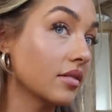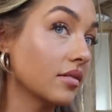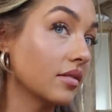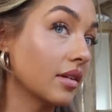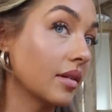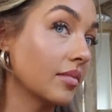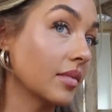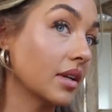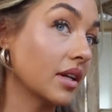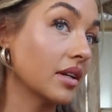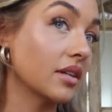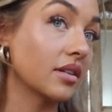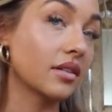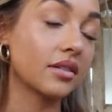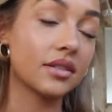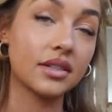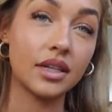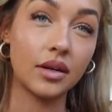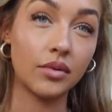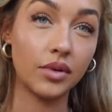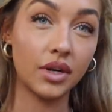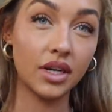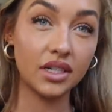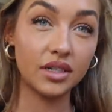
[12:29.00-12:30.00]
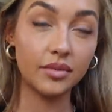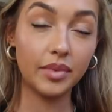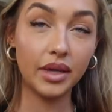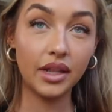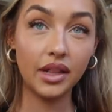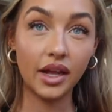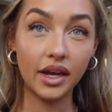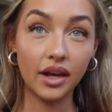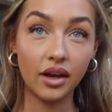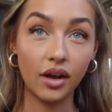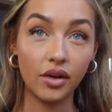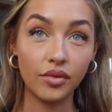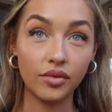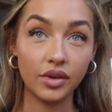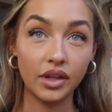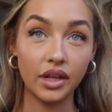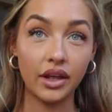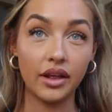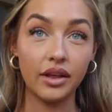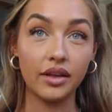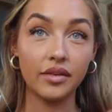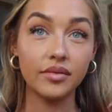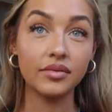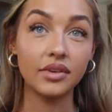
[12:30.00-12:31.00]
all I'm gonna do because I want it to be like a
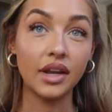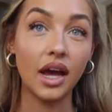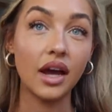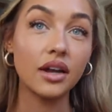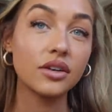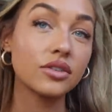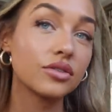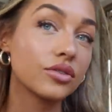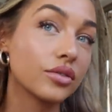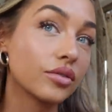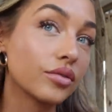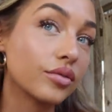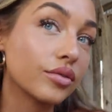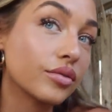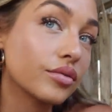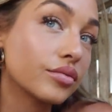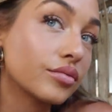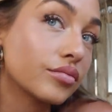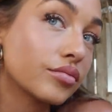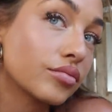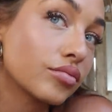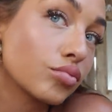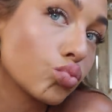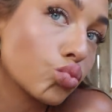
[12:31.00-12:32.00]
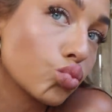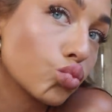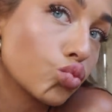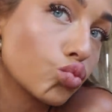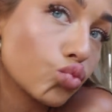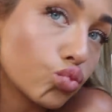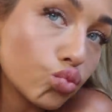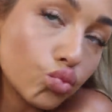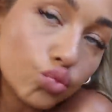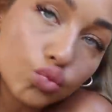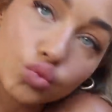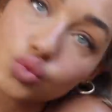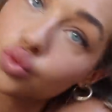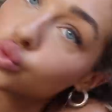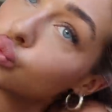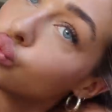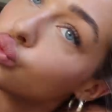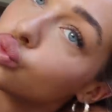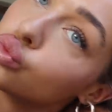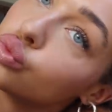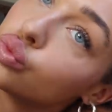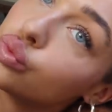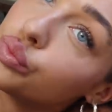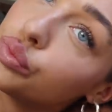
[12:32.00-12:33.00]
really natural,
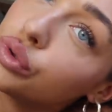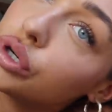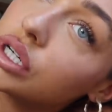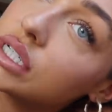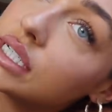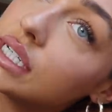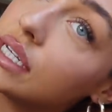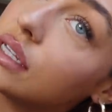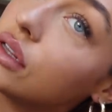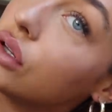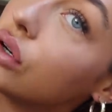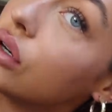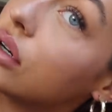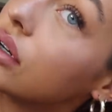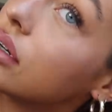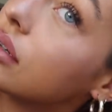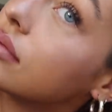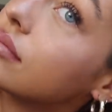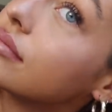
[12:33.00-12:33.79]
pretty look.